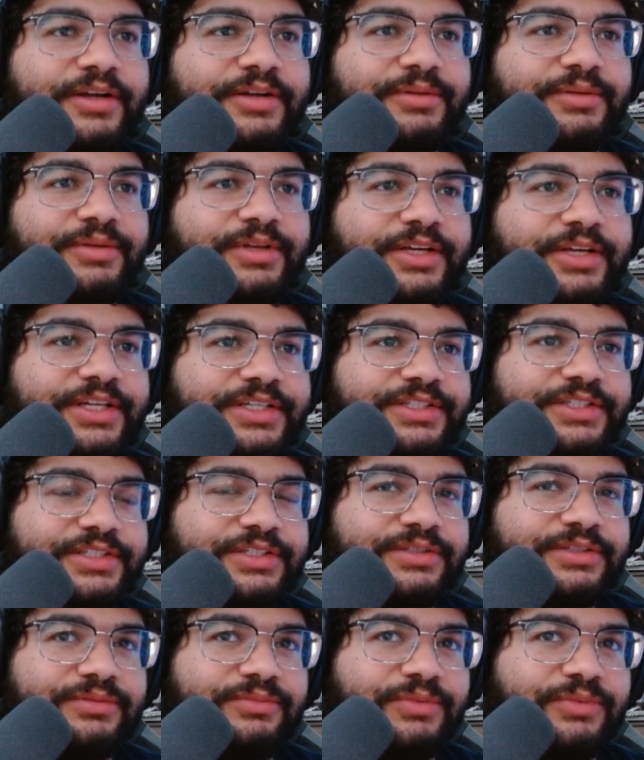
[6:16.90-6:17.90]

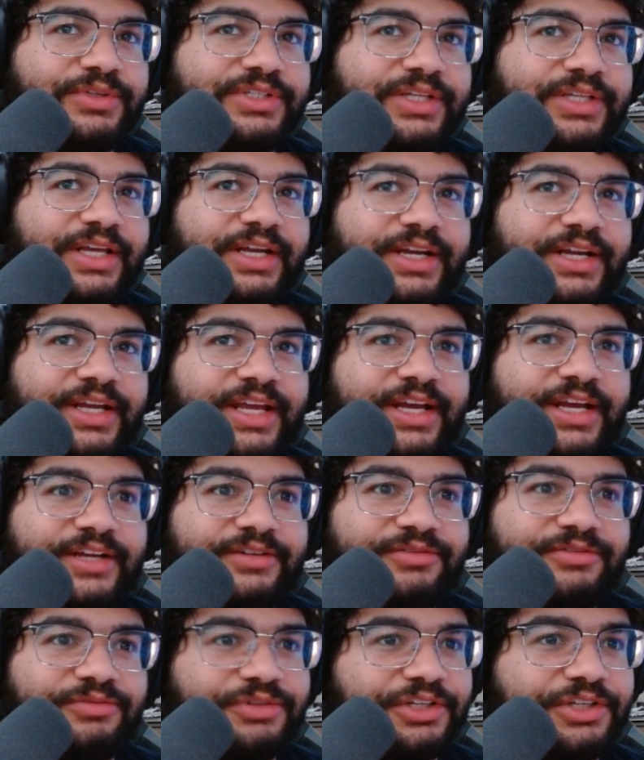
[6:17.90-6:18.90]
because once again, I
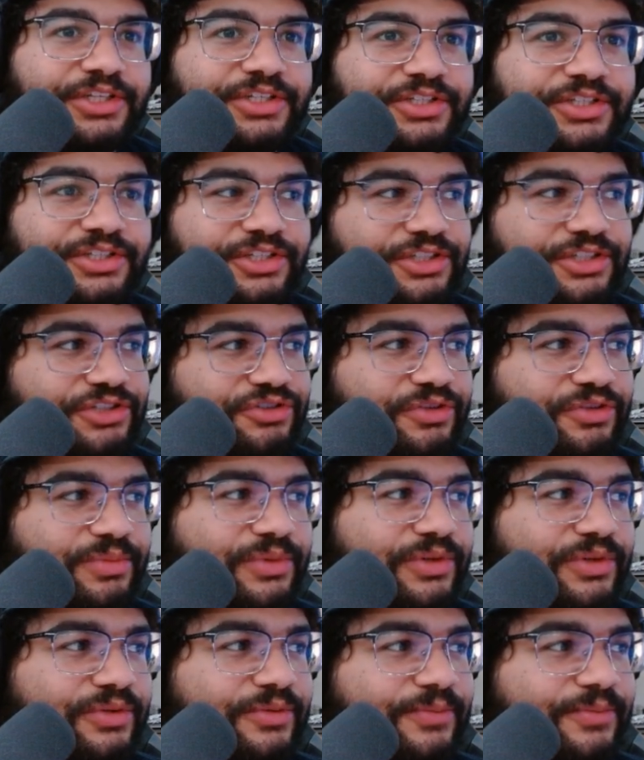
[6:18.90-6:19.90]
can't really just
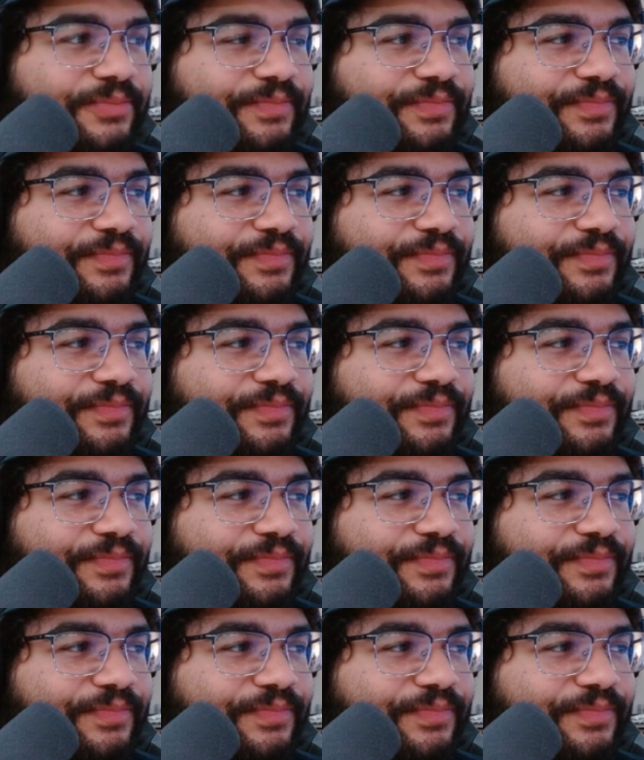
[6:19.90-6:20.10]
distribute